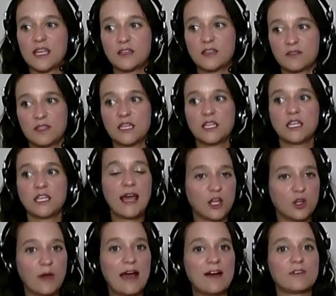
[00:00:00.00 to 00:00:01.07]
then yeah,
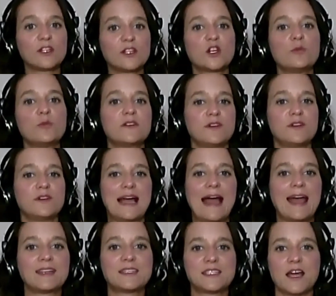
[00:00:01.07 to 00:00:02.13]
you have a little bit of a
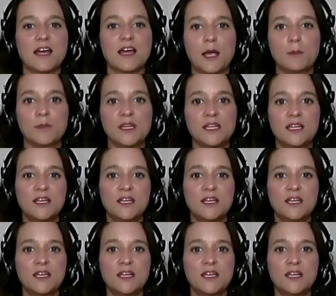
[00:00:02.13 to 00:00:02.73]
lag time.